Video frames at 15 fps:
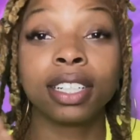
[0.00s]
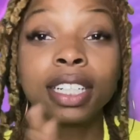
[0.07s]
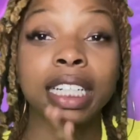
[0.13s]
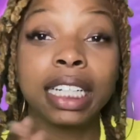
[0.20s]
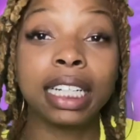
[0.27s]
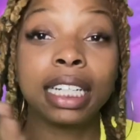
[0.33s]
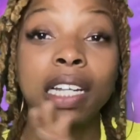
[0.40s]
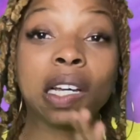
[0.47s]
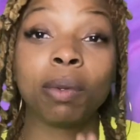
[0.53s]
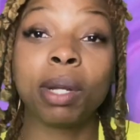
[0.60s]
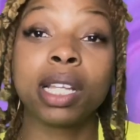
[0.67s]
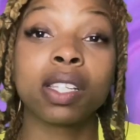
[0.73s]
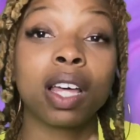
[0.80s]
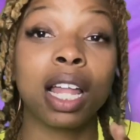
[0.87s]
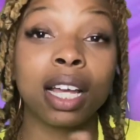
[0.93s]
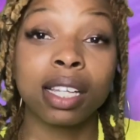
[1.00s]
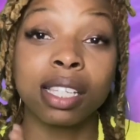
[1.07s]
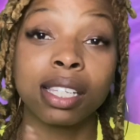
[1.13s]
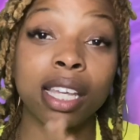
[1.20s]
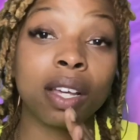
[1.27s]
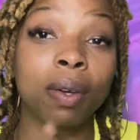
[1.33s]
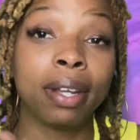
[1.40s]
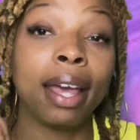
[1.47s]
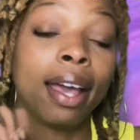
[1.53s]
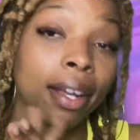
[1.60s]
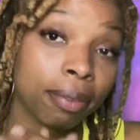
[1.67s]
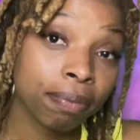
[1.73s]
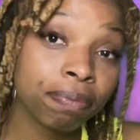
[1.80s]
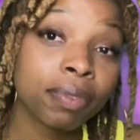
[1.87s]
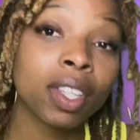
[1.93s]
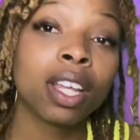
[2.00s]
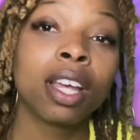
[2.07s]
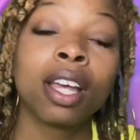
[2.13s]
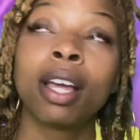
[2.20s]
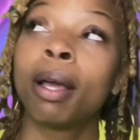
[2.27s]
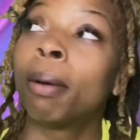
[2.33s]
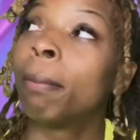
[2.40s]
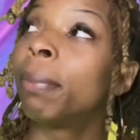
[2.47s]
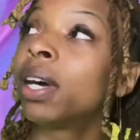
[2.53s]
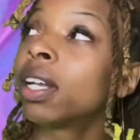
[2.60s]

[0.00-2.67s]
And um, that's all I can say on that. But